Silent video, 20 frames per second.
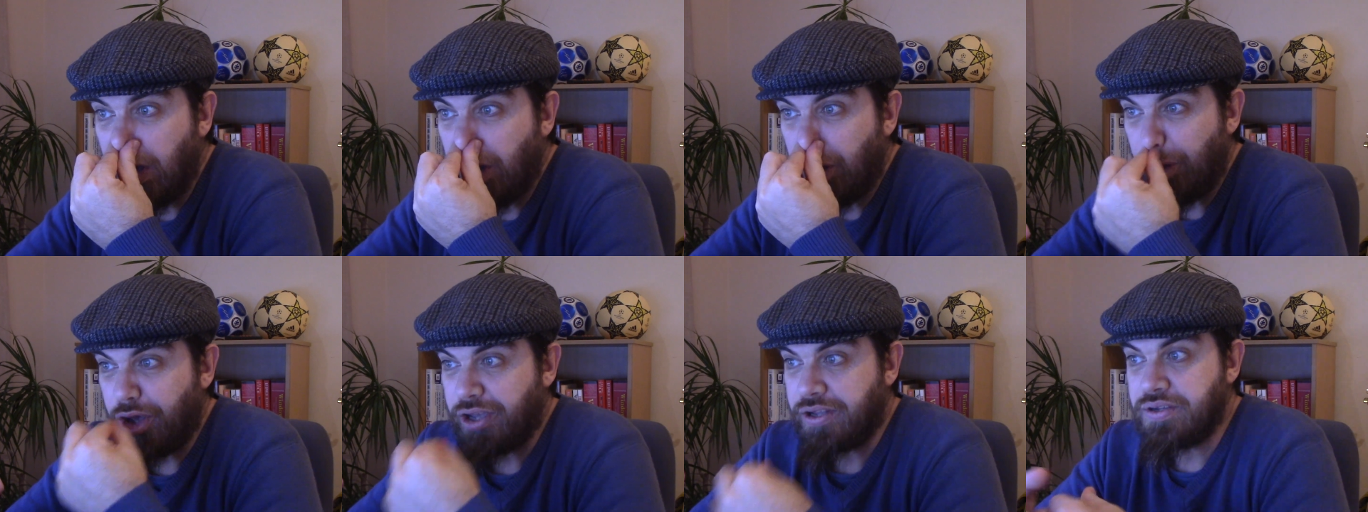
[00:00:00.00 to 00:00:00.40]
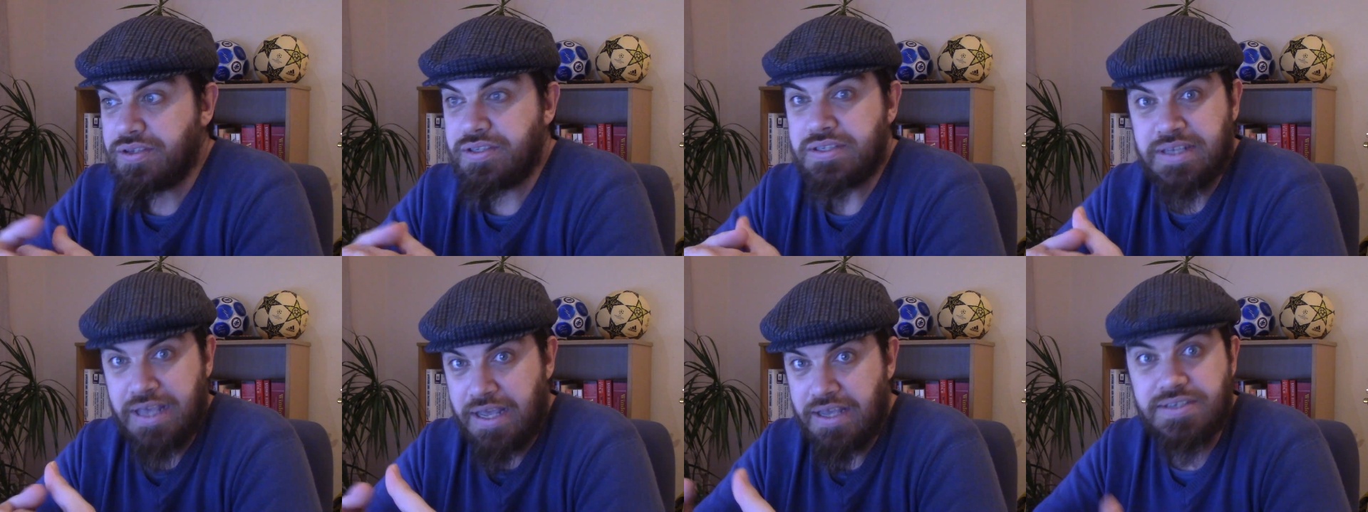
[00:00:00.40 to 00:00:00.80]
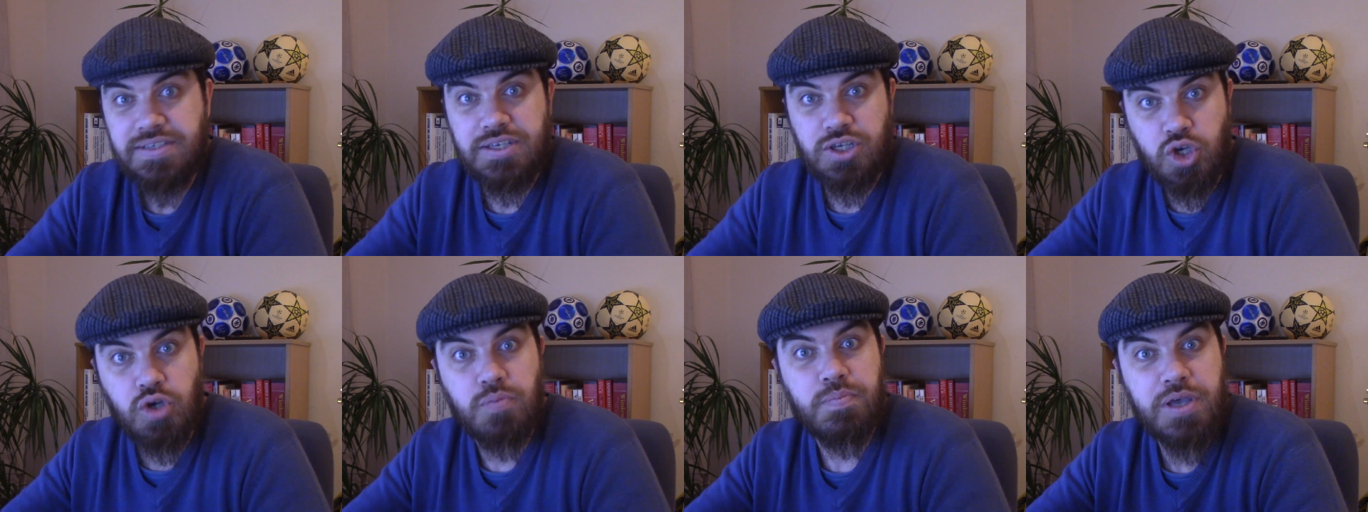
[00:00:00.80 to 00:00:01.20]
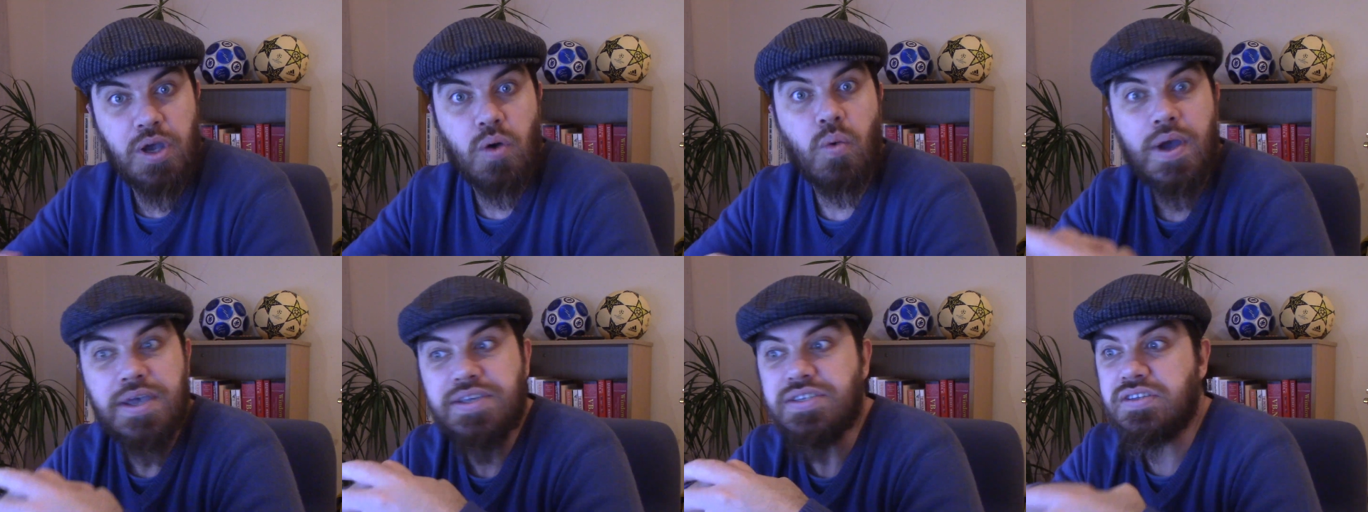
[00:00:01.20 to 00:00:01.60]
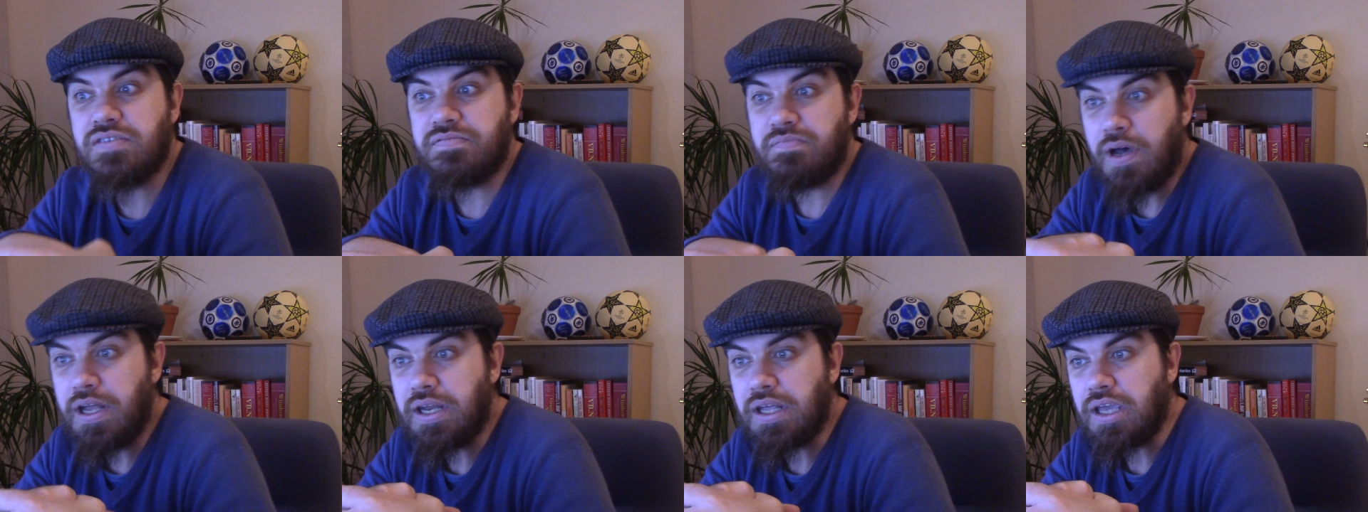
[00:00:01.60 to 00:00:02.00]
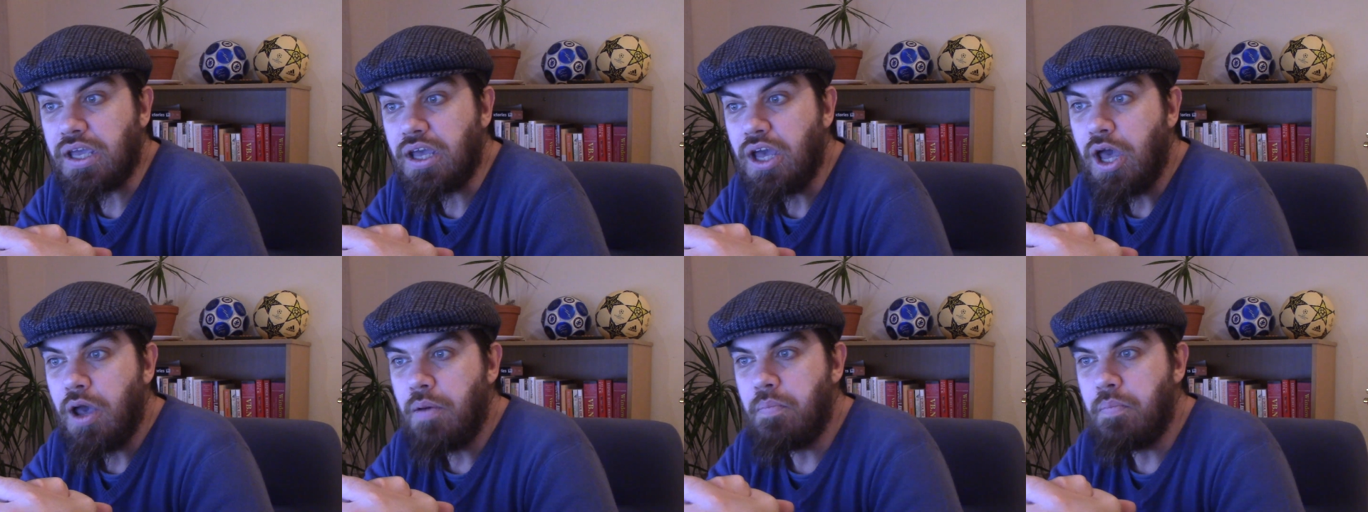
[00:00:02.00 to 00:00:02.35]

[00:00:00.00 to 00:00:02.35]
And yes, it could be a waste of money.